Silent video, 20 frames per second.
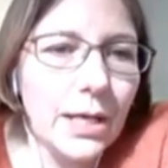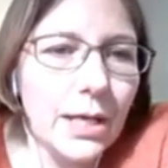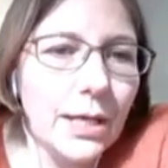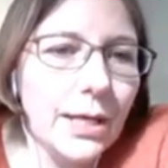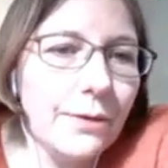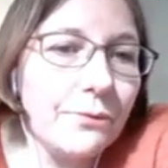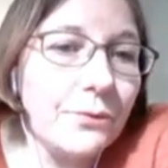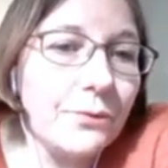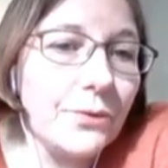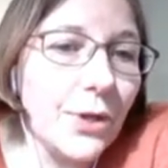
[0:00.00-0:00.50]

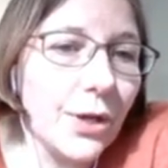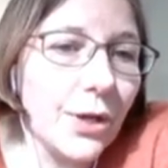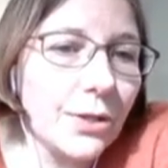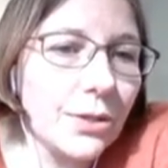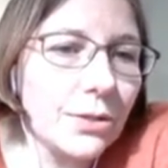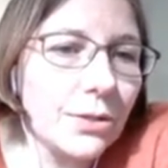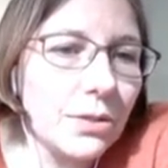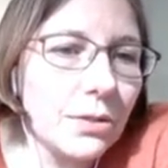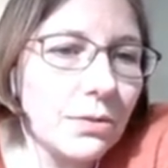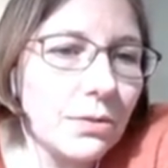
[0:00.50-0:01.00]
If
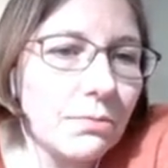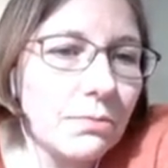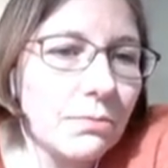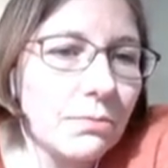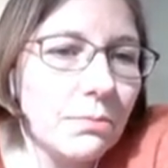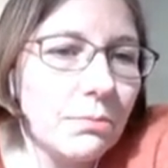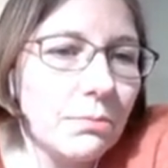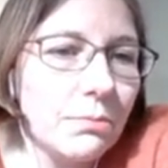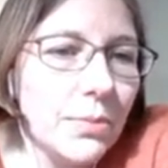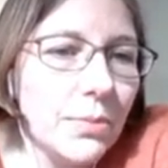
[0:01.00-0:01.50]
not,
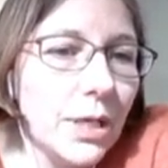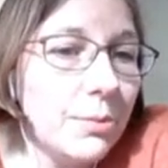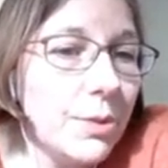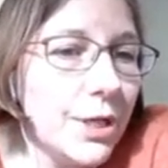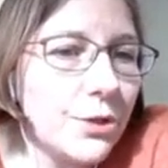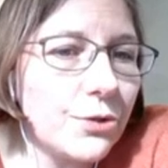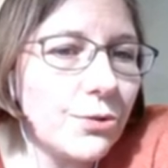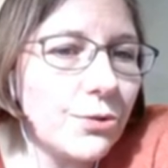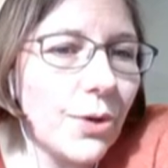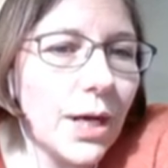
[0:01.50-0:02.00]

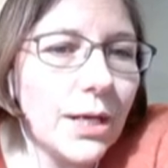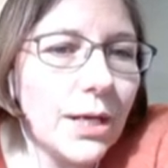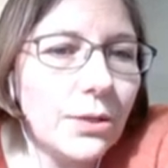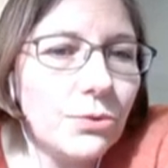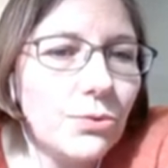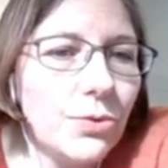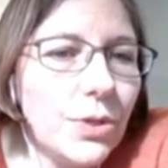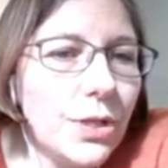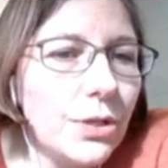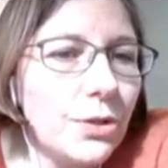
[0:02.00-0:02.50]
maybe try
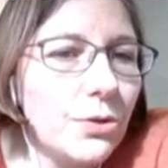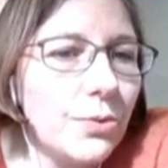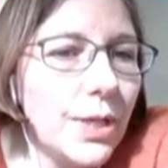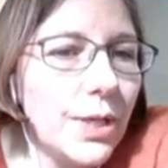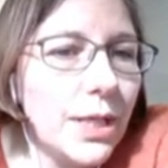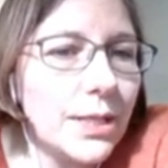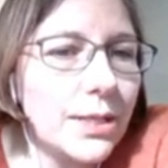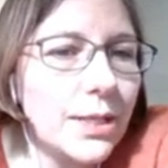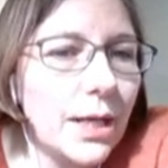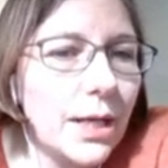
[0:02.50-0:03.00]
to
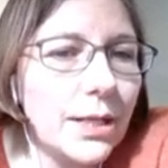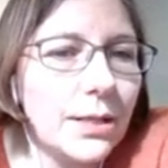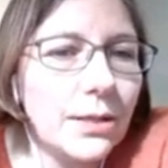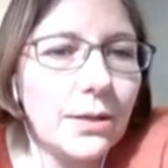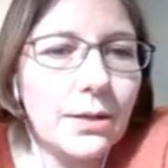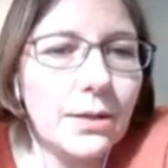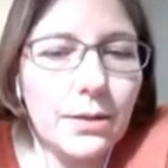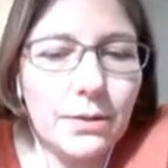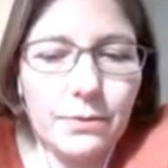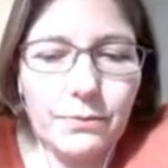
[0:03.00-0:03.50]
increase
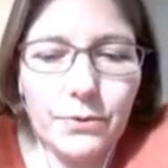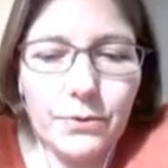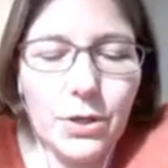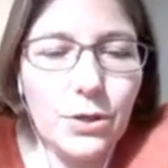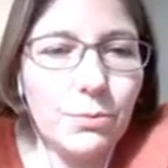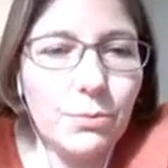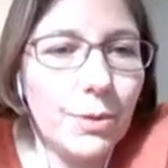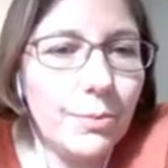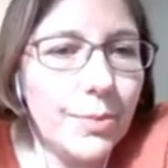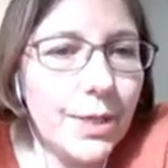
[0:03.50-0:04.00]
tidal
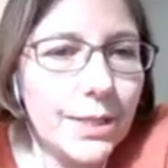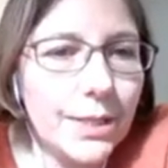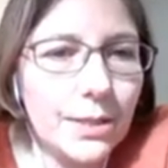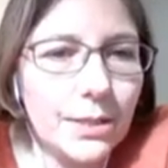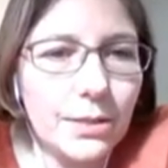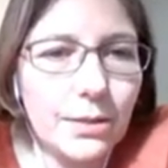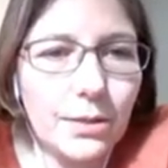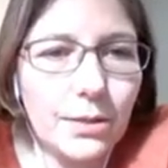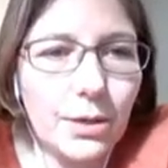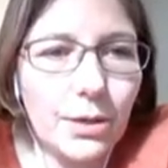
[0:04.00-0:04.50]
volume a
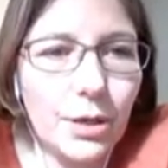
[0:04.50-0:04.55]
bit,